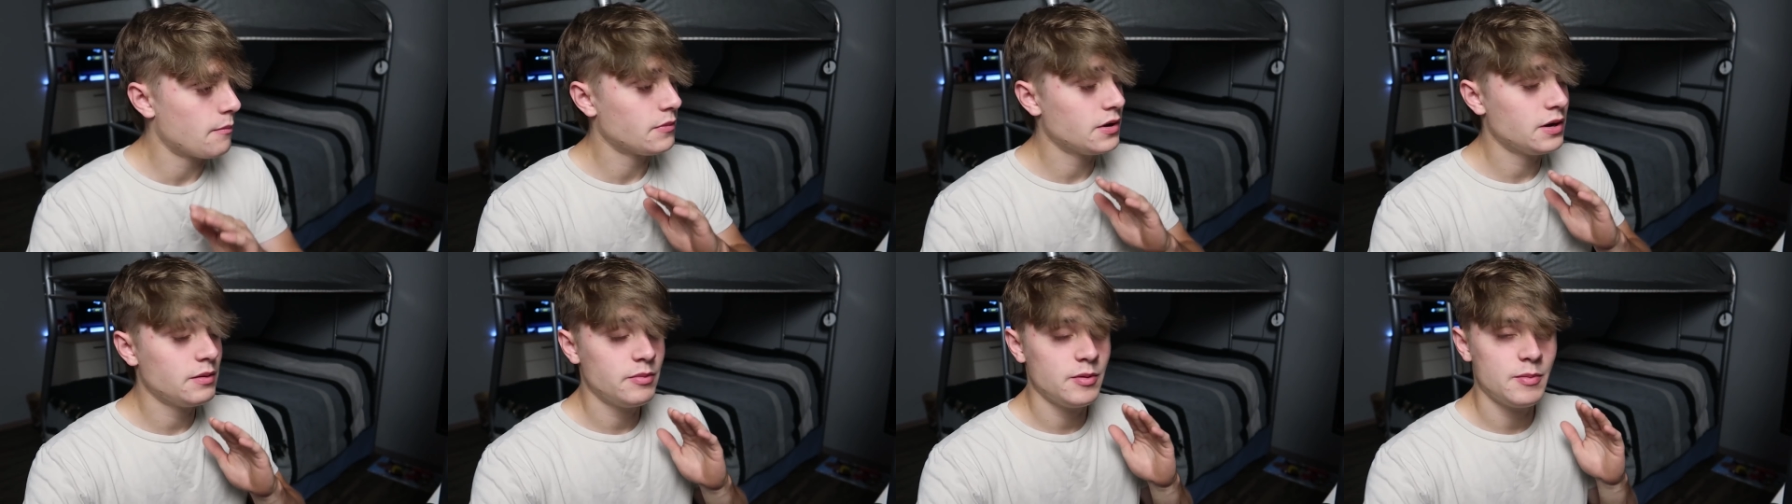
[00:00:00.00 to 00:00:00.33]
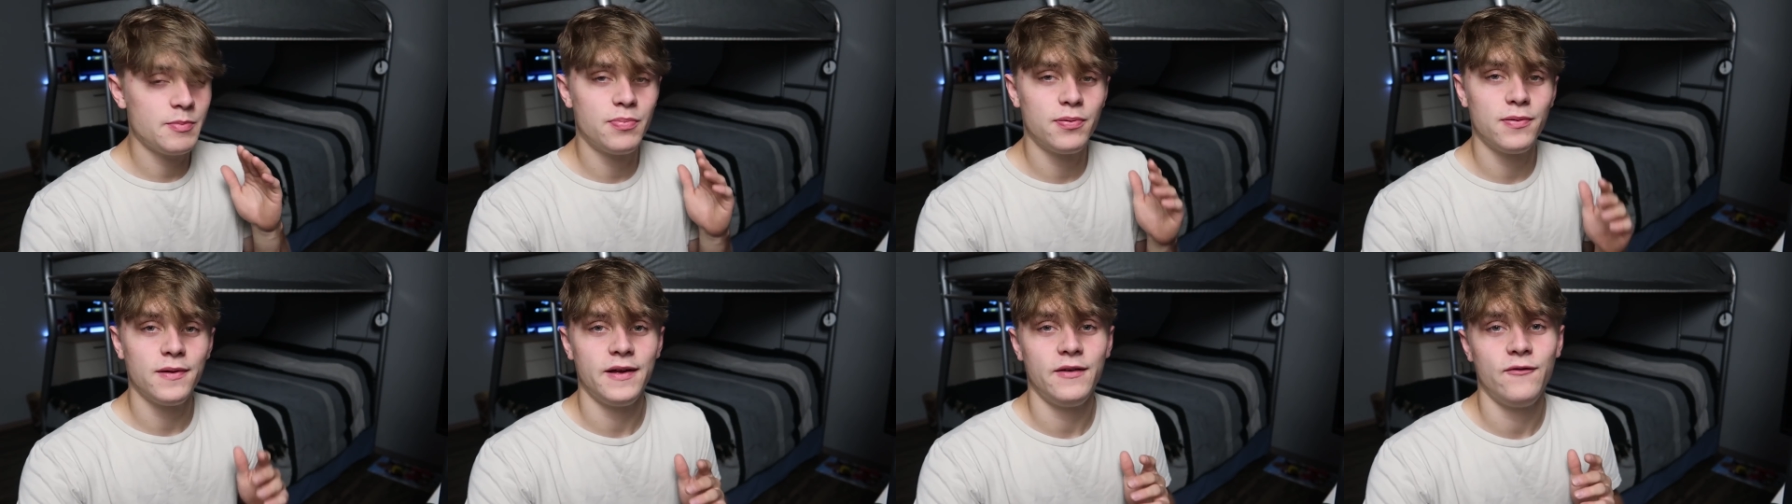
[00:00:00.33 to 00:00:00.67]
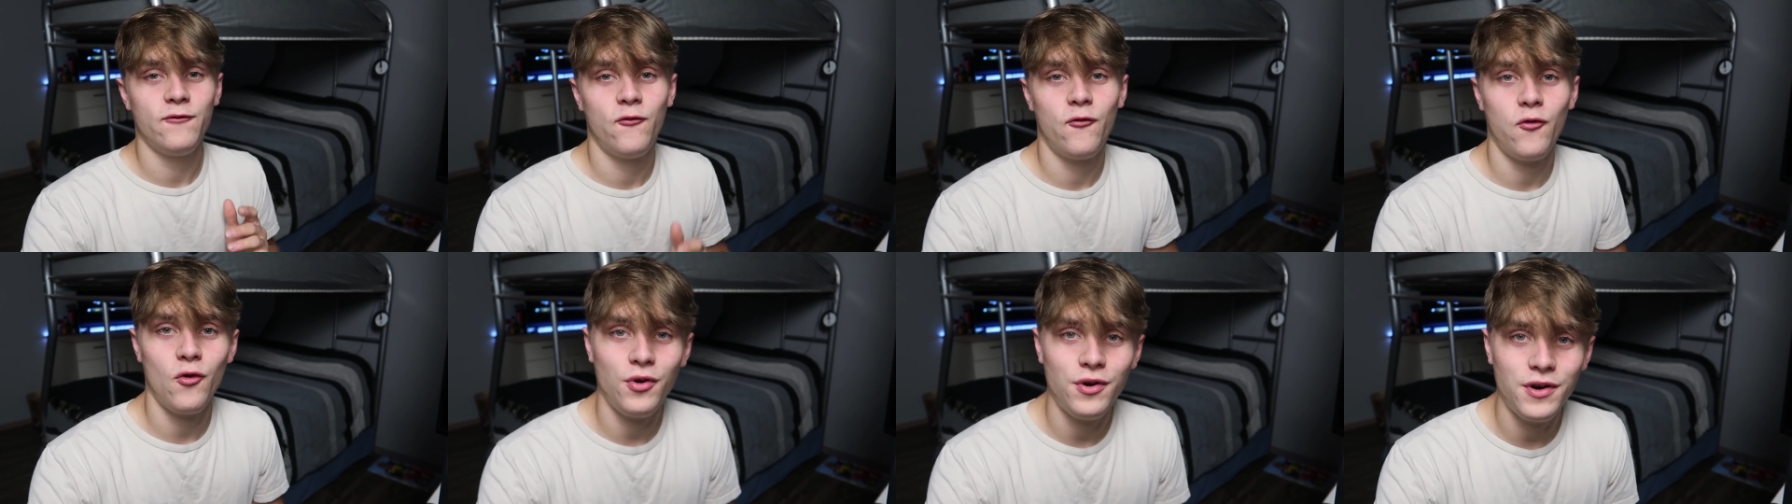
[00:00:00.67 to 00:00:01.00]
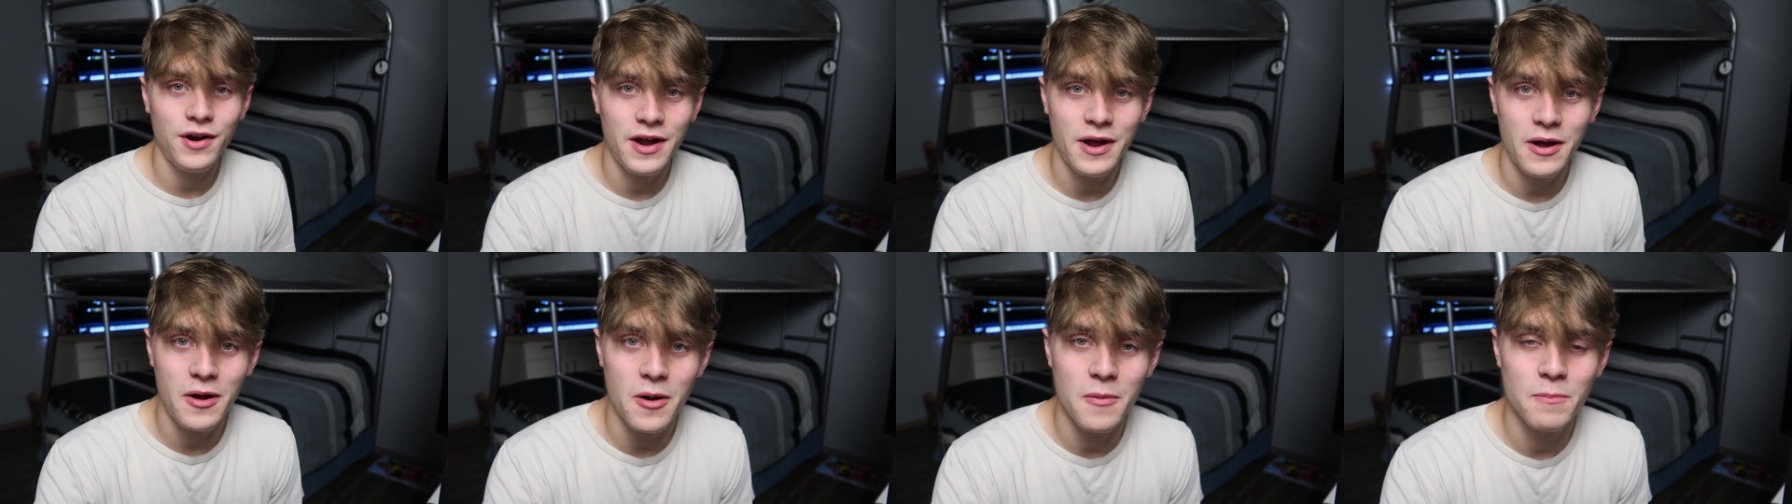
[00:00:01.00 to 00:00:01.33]
I'm gonna be playing
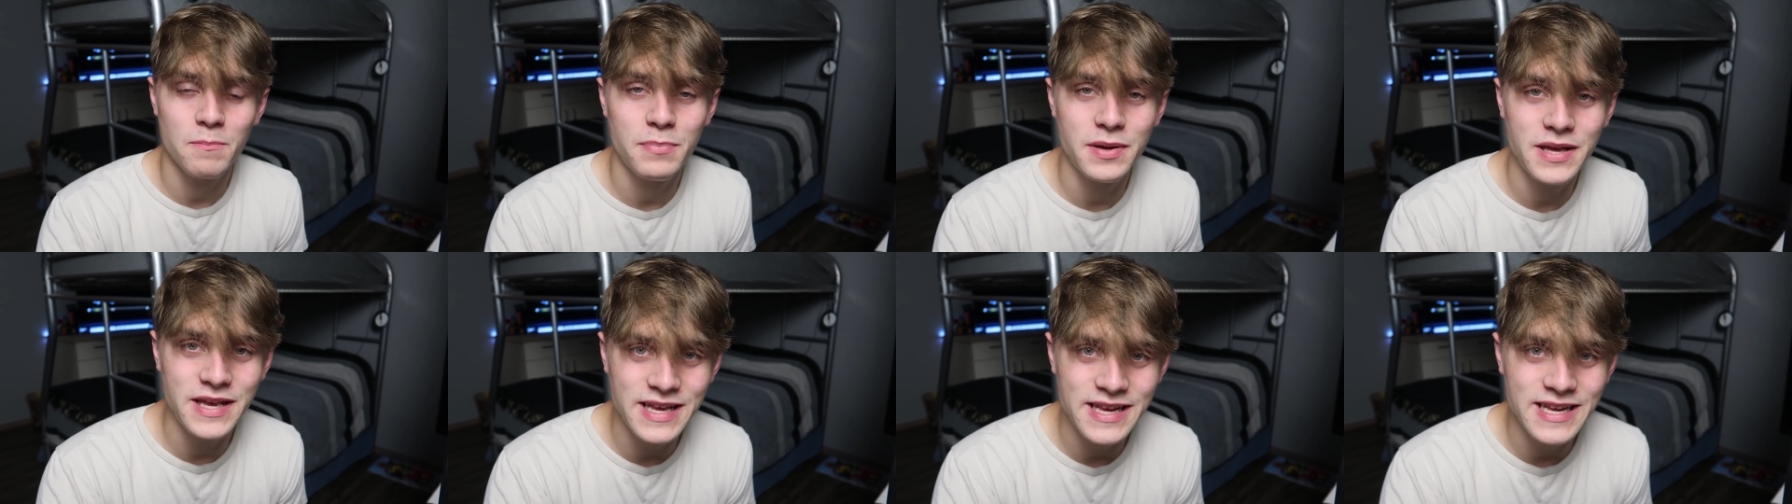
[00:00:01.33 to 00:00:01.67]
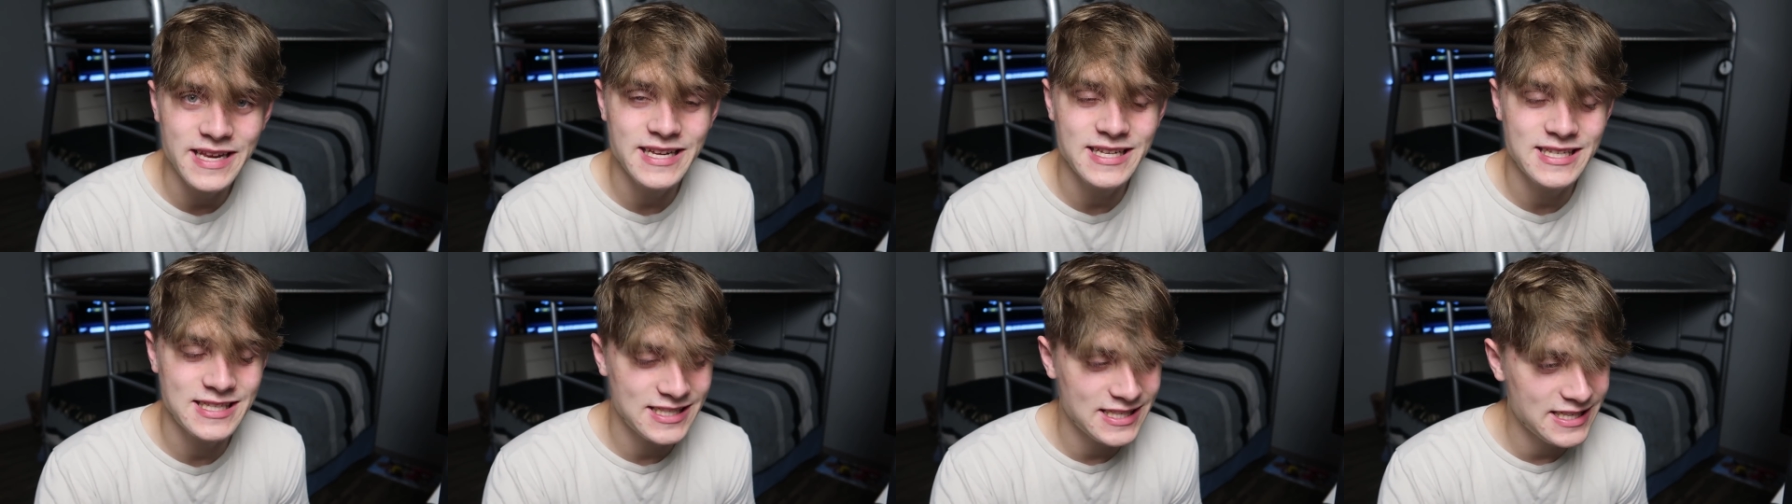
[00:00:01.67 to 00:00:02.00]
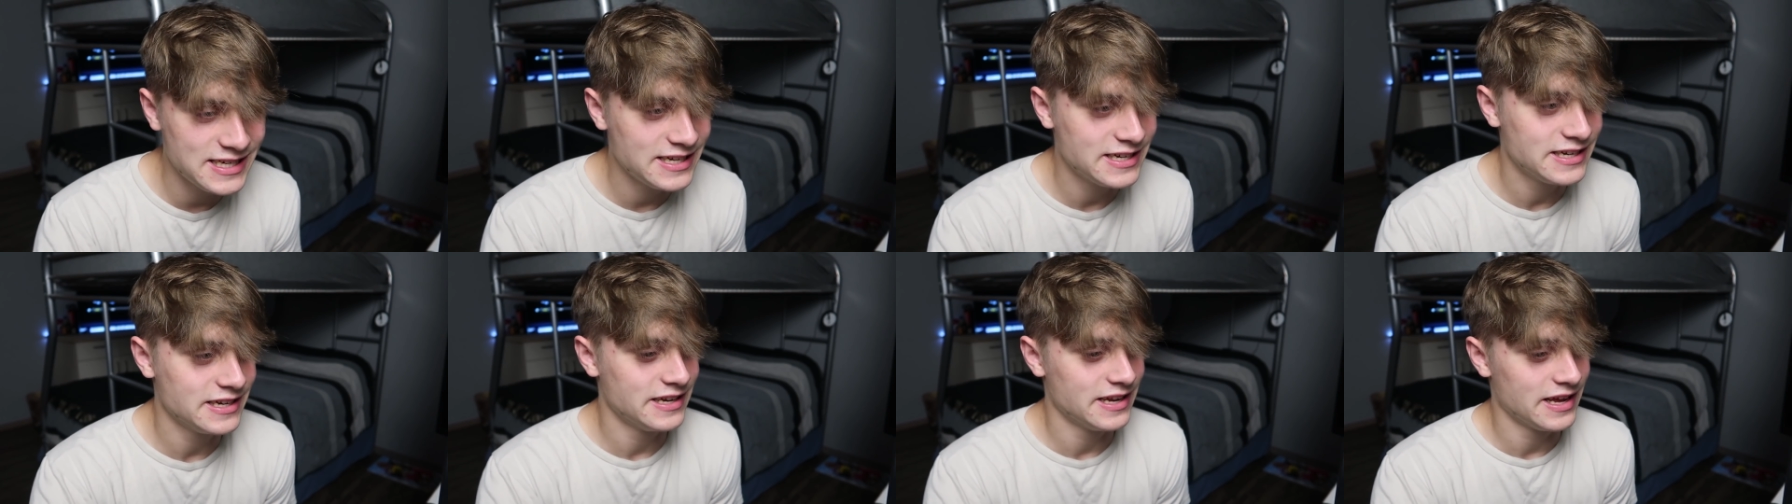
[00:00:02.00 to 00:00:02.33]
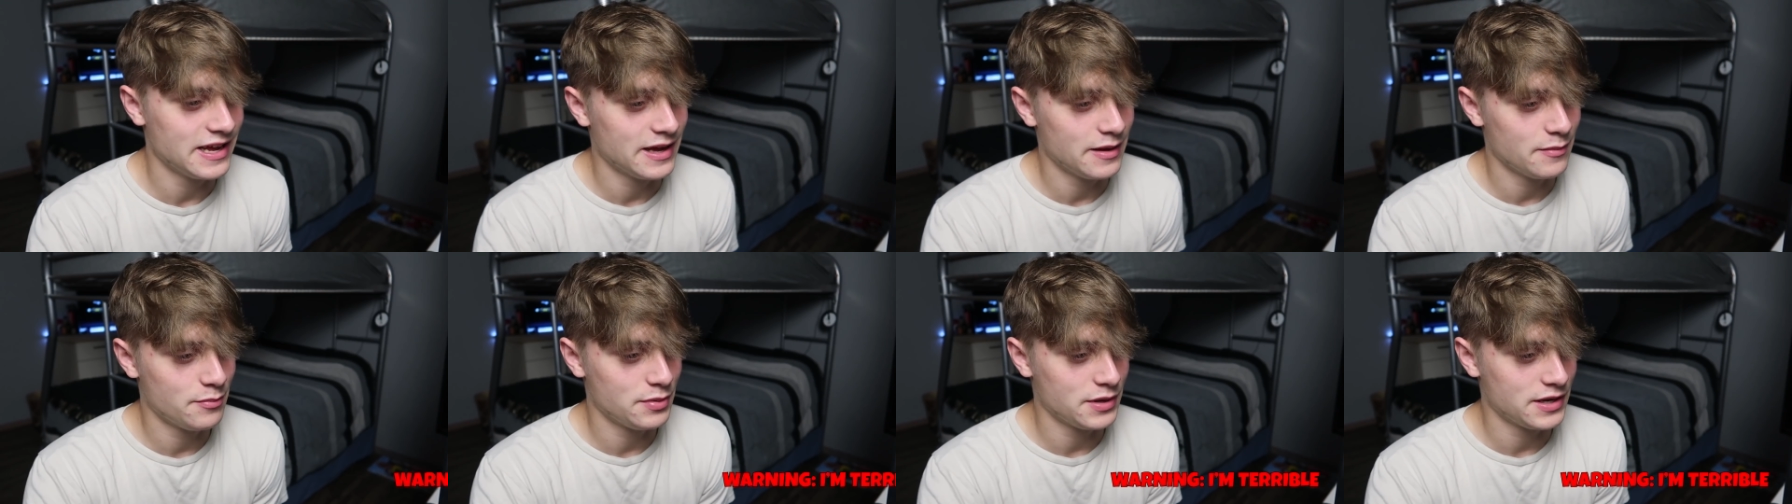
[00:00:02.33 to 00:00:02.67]
Fortnite on PC
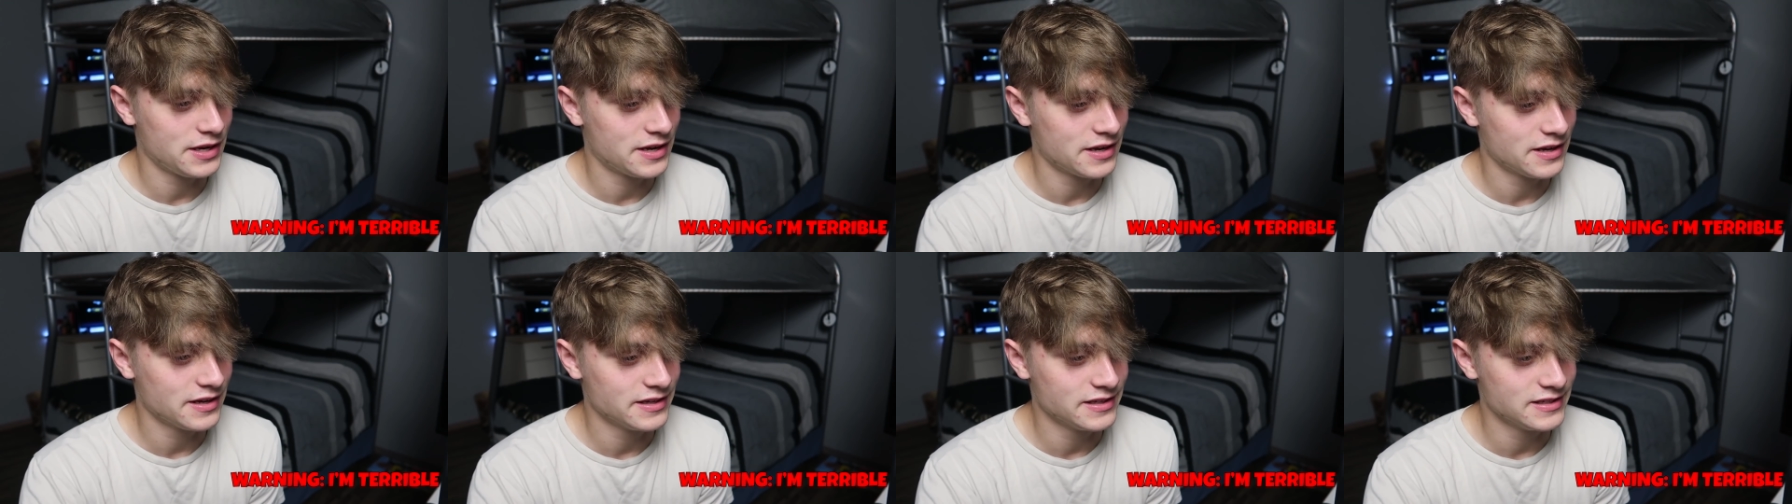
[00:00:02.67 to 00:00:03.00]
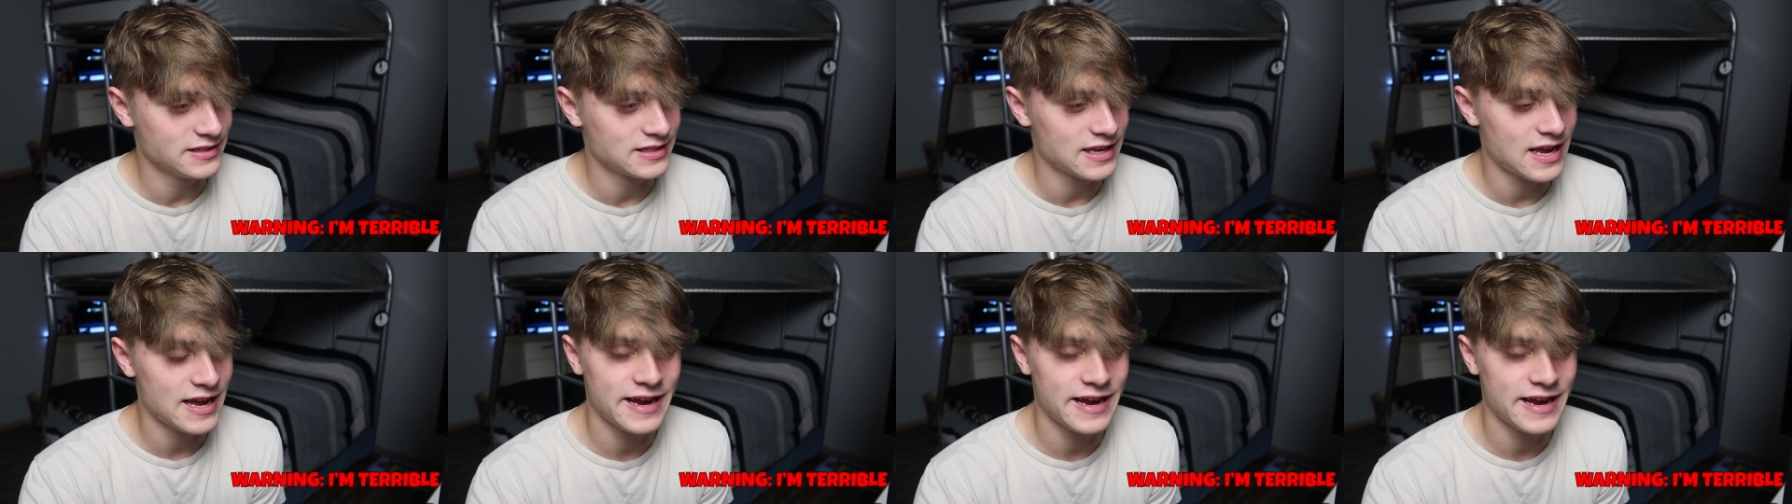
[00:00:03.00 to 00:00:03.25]
today because